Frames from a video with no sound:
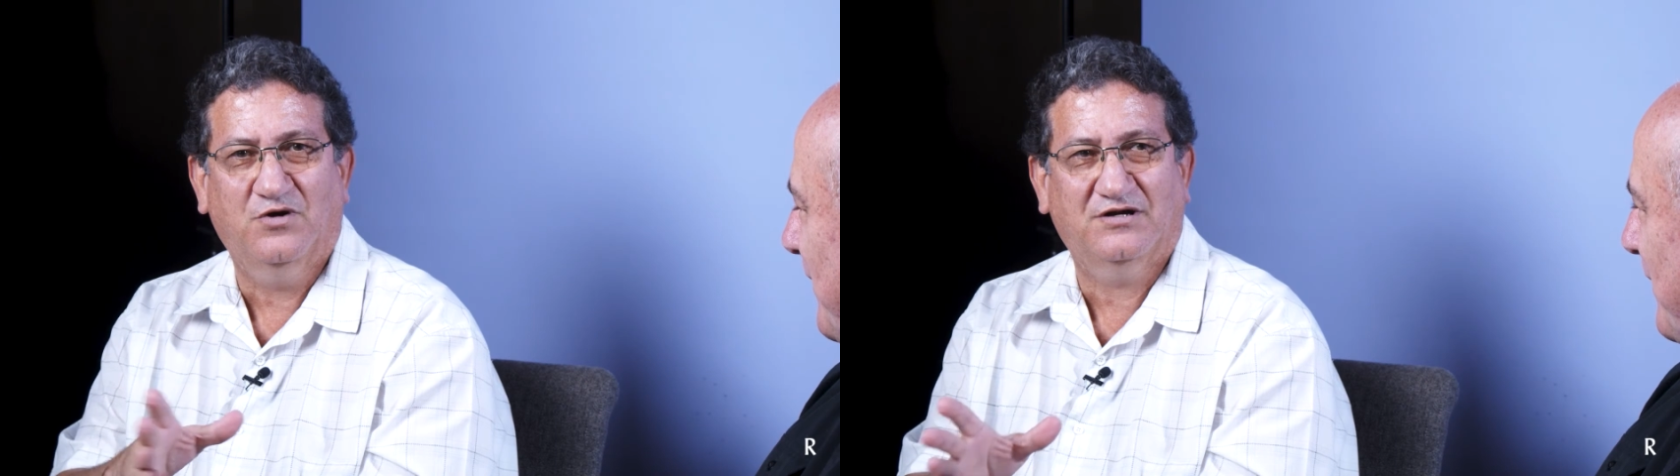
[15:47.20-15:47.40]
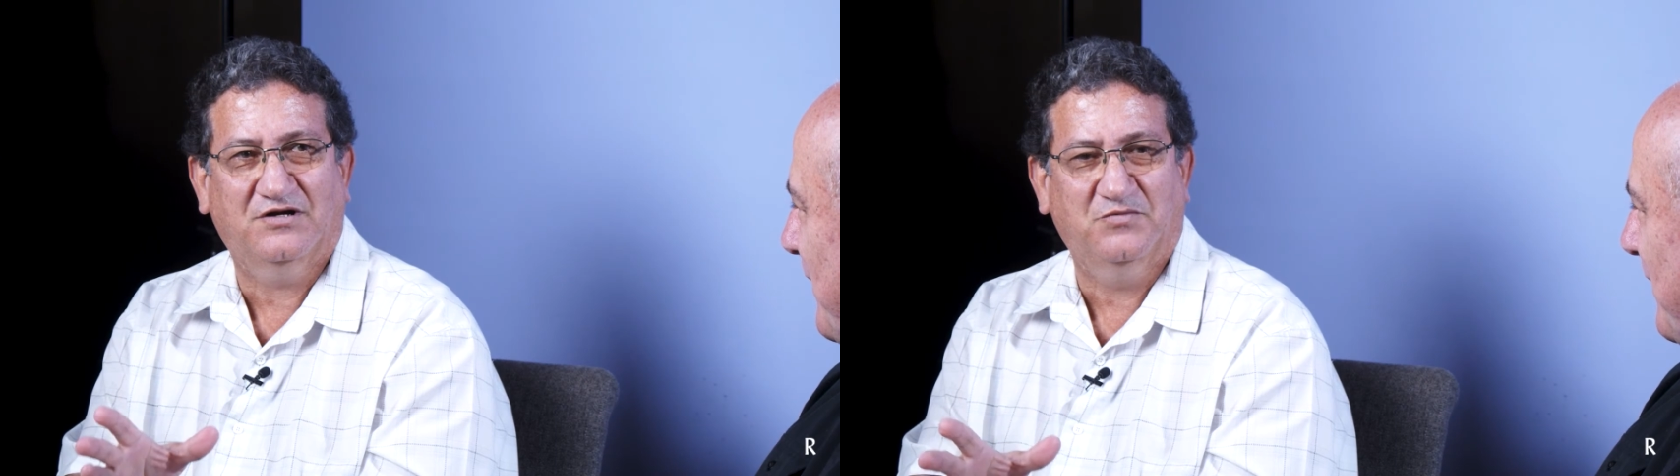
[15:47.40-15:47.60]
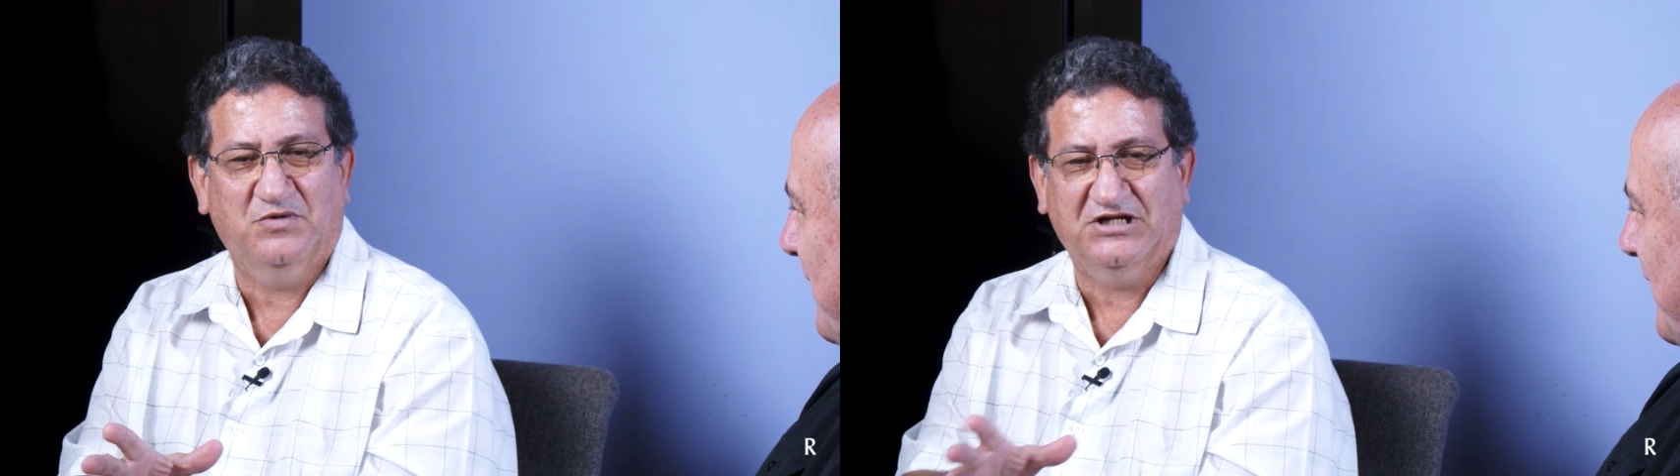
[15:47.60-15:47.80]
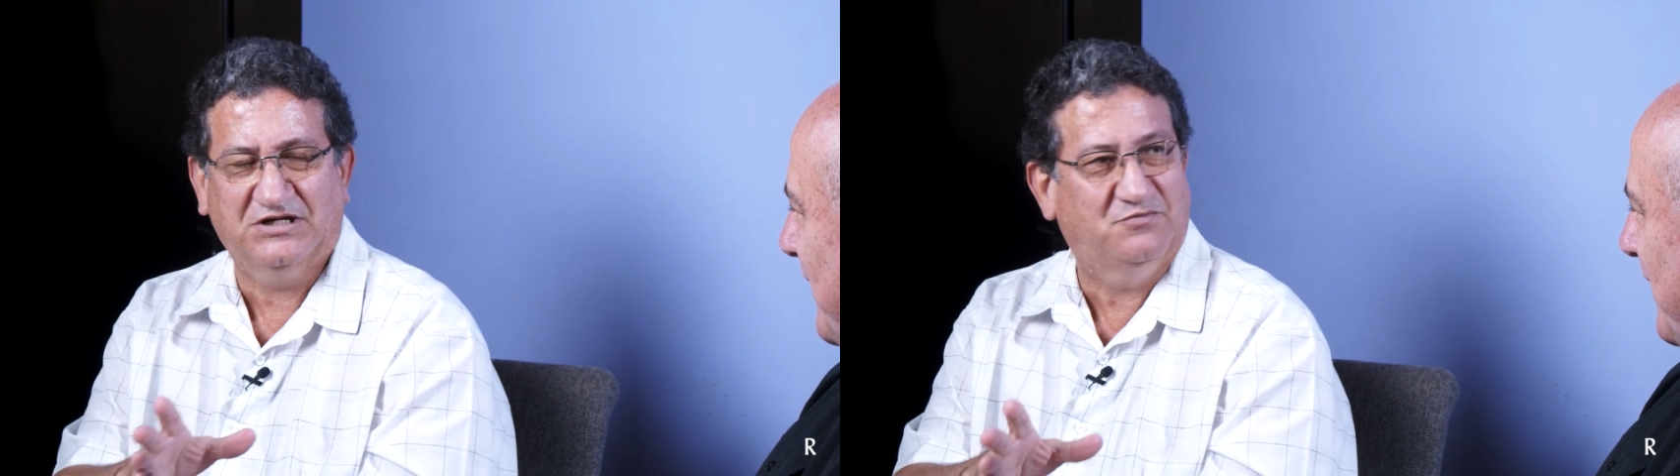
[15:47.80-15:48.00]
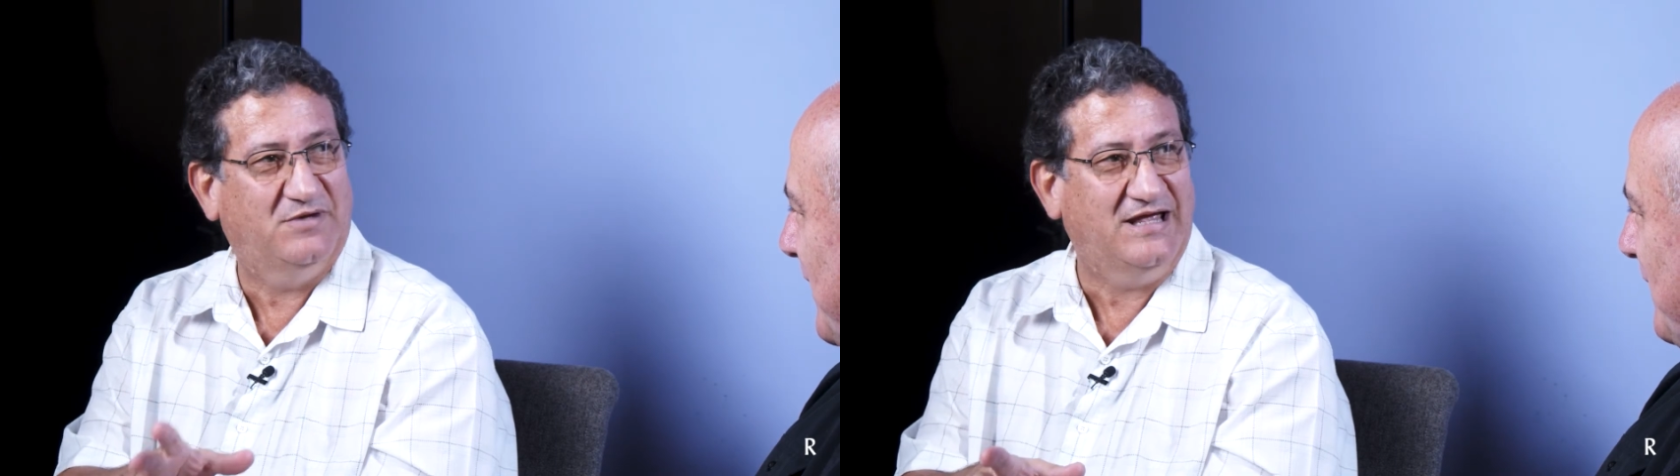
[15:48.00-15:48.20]
word could be
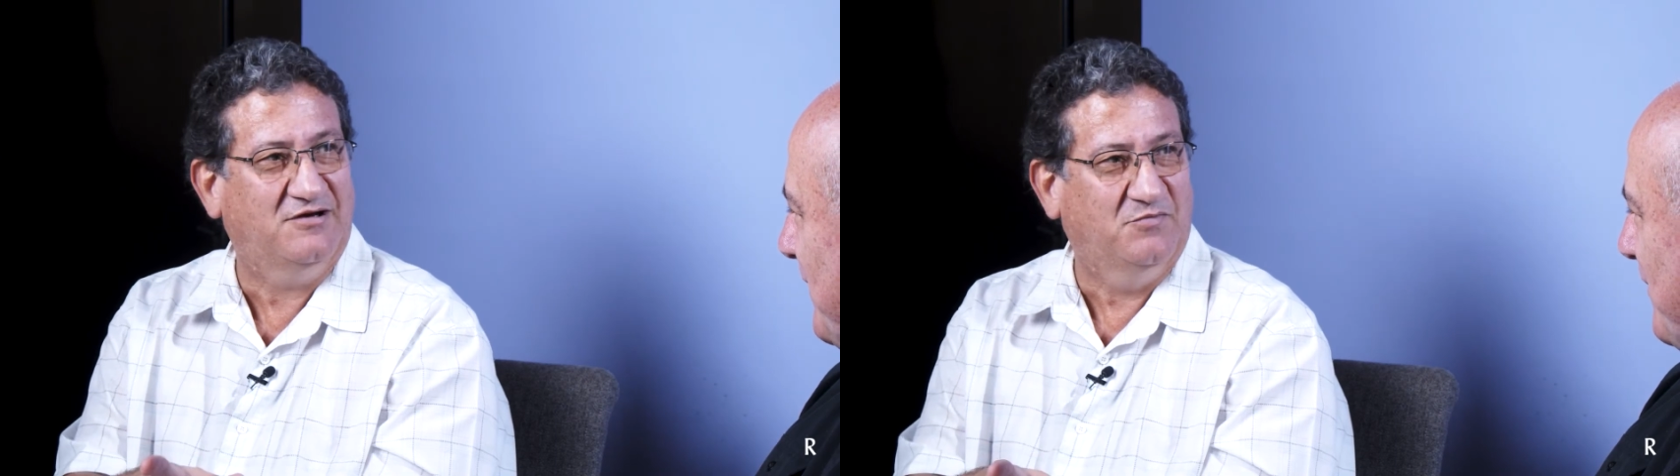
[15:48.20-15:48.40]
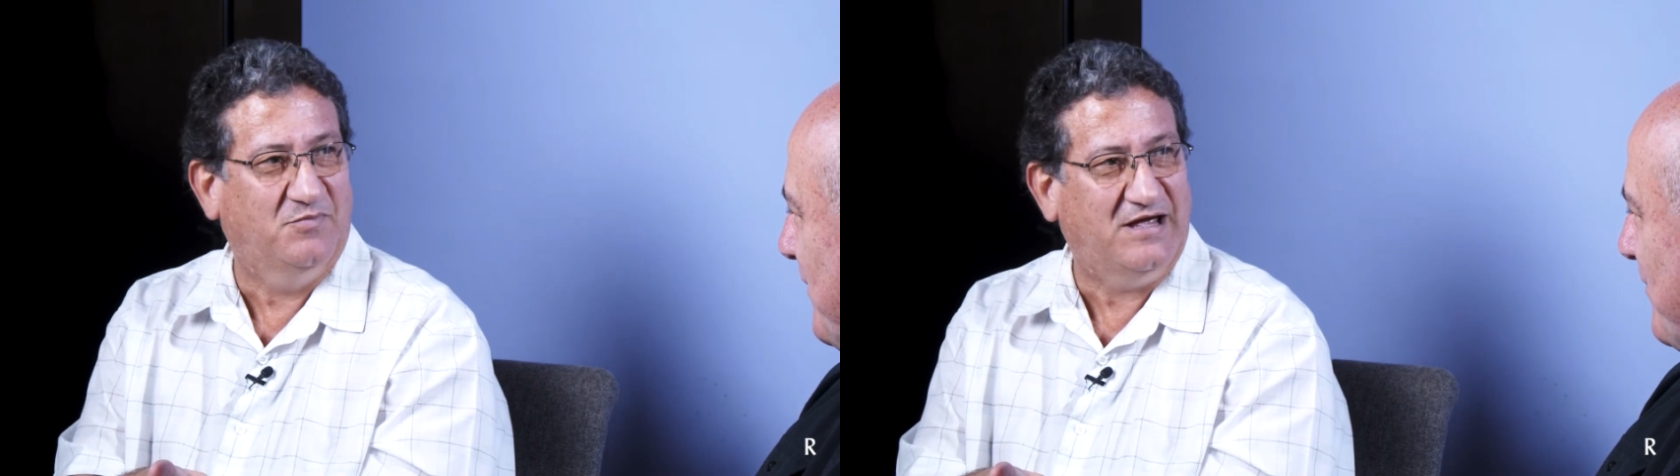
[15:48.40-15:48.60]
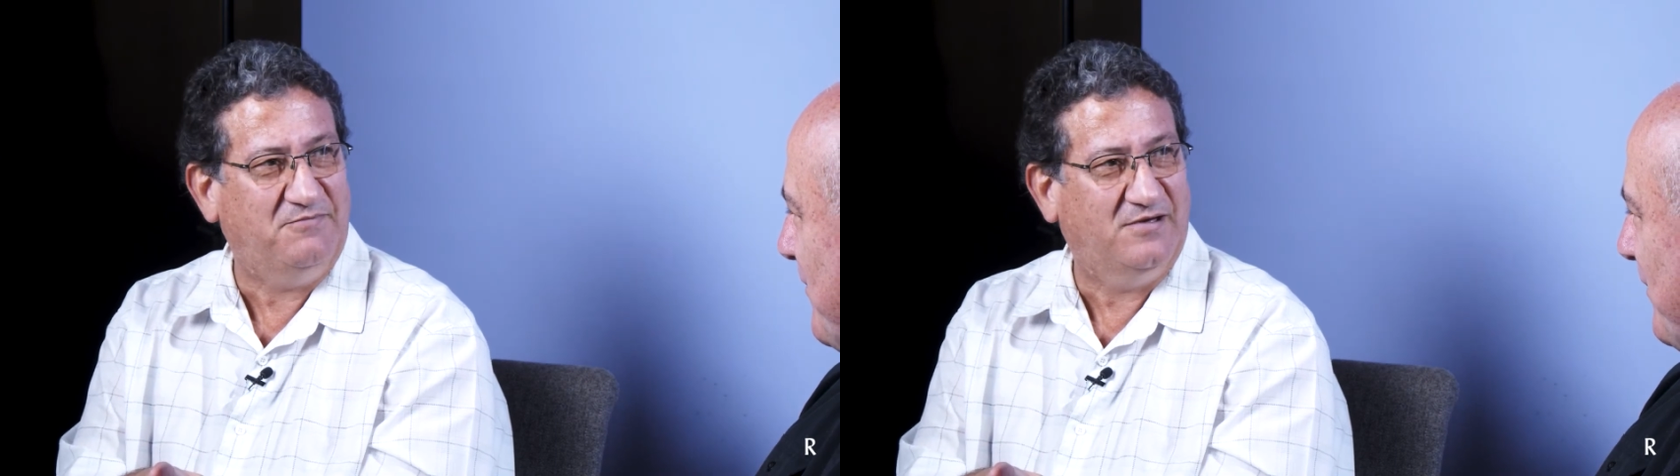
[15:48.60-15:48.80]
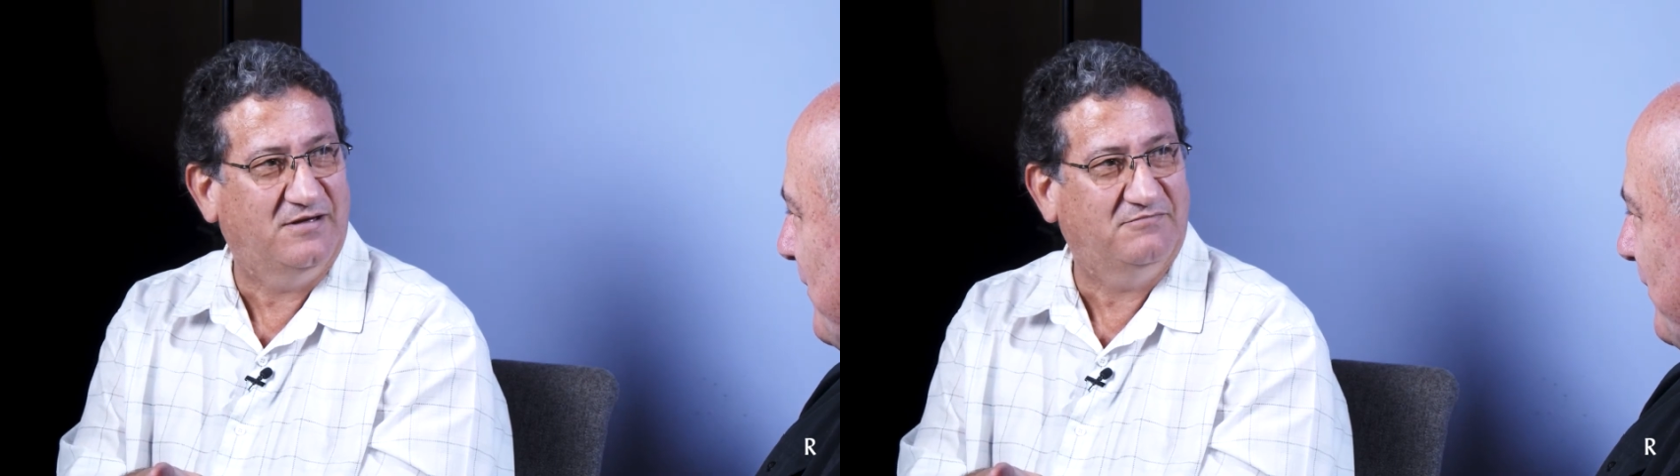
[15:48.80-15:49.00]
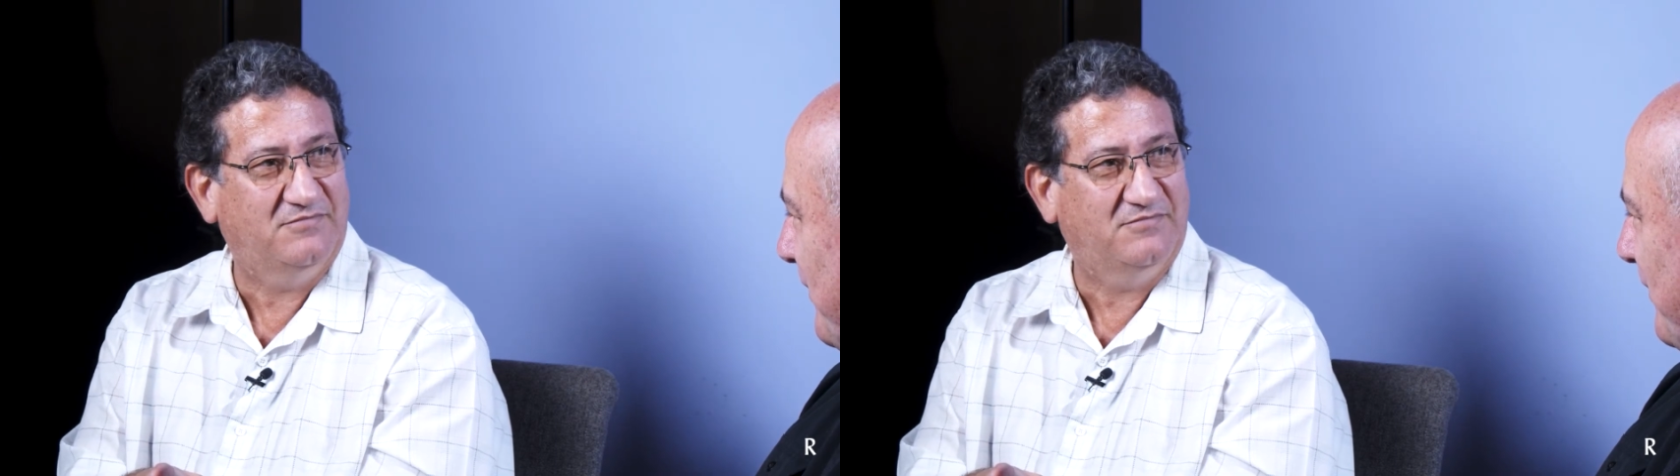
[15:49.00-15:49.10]
just ink on paper.